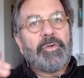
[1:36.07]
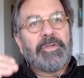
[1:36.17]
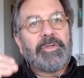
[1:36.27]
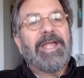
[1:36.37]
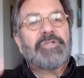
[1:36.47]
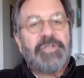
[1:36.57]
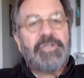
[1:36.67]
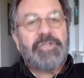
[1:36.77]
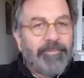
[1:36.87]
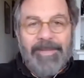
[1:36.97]
gauge
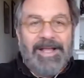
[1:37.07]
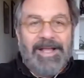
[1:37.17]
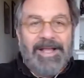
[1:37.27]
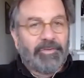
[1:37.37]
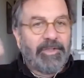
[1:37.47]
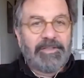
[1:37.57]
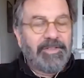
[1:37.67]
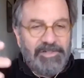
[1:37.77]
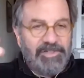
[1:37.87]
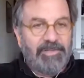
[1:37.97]
their own
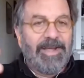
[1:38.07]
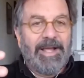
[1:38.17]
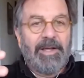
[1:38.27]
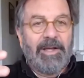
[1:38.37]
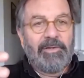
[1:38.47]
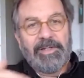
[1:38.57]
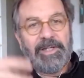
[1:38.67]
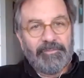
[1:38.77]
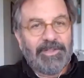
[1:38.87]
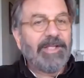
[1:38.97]
masculinity somehow
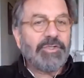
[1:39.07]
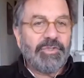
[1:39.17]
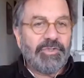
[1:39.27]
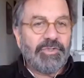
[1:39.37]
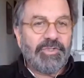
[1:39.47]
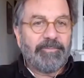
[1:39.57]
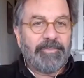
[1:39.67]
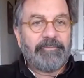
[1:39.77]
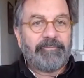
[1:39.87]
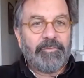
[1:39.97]
in relationship
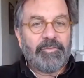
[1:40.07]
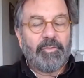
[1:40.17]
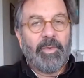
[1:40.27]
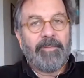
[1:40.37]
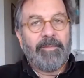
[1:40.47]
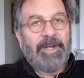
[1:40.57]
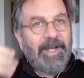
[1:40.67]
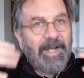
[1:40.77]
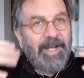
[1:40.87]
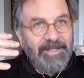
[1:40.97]
to women.
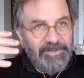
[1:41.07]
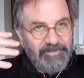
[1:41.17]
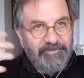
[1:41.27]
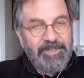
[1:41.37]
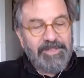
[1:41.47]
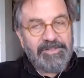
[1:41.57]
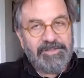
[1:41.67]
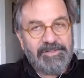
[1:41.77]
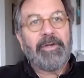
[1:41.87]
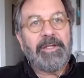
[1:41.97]
And I think it's a
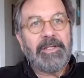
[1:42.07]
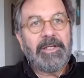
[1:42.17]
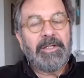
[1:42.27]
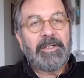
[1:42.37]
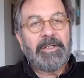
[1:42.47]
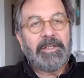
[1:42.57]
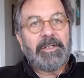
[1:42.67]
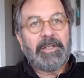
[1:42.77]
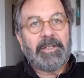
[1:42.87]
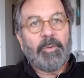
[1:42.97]
very
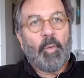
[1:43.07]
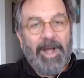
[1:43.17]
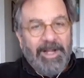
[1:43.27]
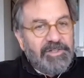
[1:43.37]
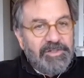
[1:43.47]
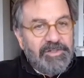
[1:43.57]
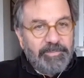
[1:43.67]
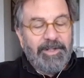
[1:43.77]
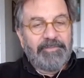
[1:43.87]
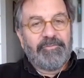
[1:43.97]

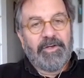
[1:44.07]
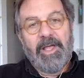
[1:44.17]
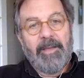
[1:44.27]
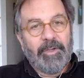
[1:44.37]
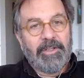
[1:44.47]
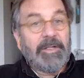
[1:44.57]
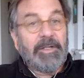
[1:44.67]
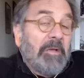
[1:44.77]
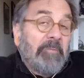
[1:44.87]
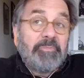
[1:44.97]
widespread phenomenon.
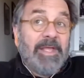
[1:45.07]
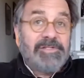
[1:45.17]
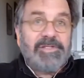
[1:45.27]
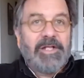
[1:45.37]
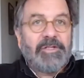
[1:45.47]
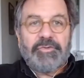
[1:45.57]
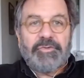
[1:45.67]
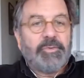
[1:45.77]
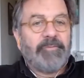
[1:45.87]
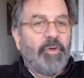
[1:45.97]
It's not
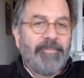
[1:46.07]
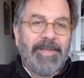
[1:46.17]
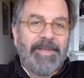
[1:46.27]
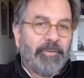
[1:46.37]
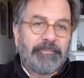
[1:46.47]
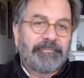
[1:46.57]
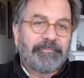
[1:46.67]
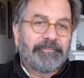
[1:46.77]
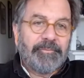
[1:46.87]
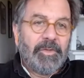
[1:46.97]
true of all men, though.
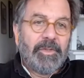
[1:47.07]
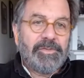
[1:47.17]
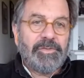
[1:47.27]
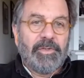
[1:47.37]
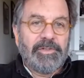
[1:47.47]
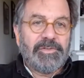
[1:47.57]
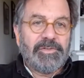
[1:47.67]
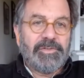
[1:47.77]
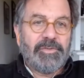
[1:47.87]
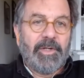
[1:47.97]
So I
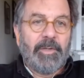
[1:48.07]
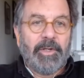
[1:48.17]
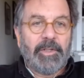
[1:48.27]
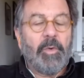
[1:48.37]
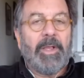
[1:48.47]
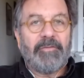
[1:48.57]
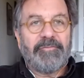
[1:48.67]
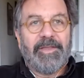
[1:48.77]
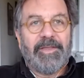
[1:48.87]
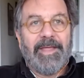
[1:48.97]
just sort of I want to
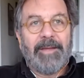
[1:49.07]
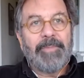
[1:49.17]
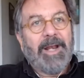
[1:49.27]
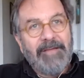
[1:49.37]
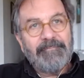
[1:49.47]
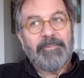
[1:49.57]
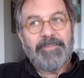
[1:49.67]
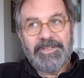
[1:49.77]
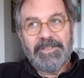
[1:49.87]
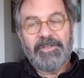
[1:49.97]
qualify that. But I've been
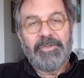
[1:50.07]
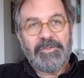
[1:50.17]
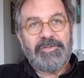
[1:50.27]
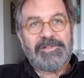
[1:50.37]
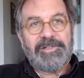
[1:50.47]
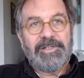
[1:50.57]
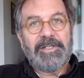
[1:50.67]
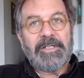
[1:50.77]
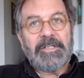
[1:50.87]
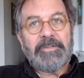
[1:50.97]
particularly
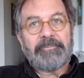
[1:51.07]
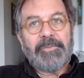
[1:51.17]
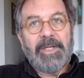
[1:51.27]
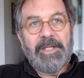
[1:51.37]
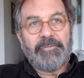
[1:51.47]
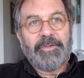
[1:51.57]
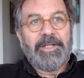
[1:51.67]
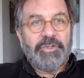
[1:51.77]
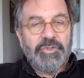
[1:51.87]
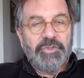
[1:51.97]
interested in
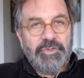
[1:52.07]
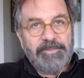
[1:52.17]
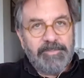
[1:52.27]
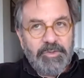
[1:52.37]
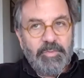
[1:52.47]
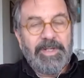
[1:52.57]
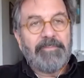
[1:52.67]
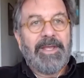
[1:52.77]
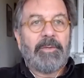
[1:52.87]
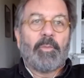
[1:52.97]
relationships
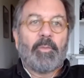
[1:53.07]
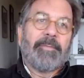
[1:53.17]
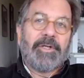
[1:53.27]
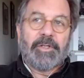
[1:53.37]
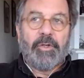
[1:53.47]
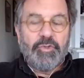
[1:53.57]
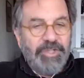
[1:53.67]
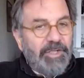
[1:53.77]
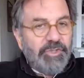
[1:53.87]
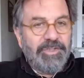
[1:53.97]
between men and women,
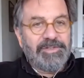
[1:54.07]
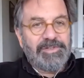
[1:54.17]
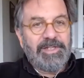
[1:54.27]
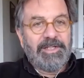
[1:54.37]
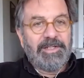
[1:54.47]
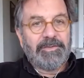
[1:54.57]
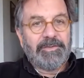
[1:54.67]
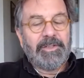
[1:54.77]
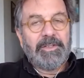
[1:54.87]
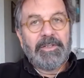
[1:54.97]
negotiations
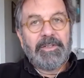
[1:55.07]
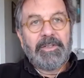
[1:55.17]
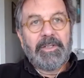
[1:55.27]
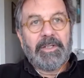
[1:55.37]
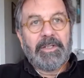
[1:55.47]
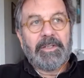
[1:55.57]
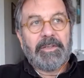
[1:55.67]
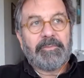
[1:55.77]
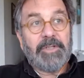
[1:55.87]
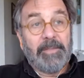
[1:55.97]
in
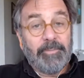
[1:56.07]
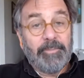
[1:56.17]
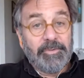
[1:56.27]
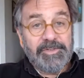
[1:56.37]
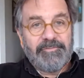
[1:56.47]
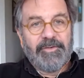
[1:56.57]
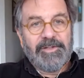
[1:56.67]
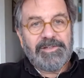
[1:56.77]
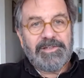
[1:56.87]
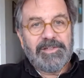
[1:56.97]
couples, for
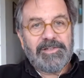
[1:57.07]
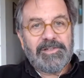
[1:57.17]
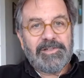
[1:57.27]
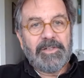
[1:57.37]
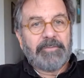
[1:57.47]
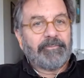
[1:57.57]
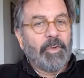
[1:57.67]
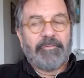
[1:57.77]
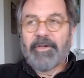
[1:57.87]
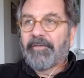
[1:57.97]
instance,
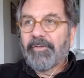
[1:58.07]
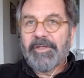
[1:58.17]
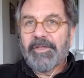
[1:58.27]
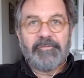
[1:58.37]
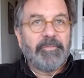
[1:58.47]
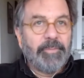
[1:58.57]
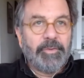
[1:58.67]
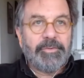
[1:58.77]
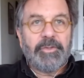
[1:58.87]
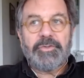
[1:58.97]
over everything from
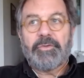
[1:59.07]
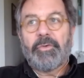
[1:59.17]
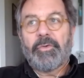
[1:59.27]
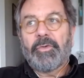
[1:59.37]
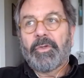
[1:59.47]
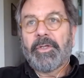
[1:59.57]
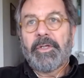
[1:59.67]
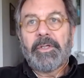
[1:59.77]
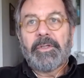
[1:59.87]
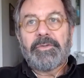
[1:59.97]
birth control
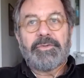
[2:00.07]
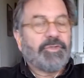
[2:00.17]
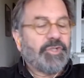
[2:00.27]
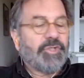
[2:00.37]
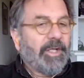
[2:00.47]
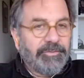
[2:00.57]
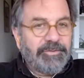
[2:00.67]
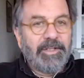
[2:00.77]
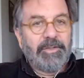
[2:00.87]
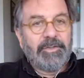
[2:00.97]
to
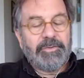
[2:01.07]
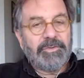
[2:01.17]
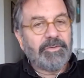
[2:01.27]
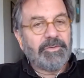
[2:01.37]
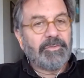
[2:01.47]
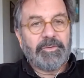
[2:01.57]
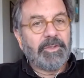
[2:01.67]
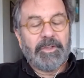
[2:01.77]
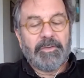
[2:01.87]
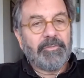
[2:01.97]
childcare
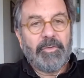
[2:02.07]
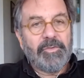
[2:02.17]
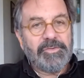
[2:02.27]
to all